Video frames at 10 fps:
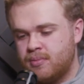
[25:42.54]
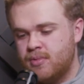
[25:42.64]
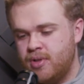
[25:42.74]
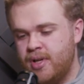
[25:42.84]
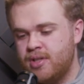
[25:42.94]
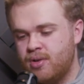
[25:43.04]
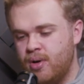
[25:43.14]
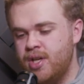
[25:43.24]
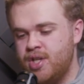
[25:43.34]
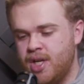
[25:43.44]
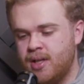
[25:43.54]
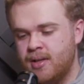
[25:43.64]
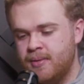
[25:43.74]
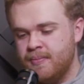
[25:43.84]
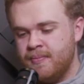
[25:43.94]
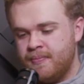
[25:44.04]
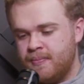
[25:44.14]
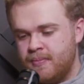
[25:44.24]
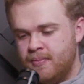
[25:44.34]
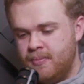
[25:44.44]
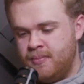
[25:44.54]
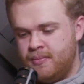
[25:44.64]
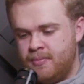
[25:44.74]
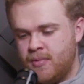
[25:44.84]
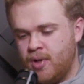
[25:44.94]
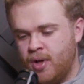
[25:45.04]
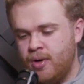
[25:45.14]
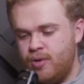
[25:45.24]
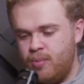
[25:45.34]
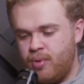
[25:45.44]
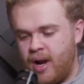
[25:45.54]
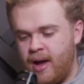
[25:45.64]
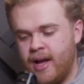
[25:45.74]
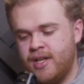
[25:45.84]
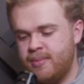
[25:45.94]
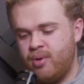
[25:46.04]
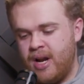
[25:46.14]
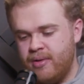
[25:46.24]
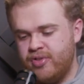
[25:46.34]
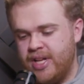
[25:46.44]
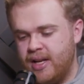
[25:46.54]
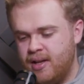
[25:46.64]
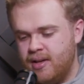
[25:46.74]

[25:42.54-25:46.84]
So it is cringing. Learn to pronounce. I just pronounced it.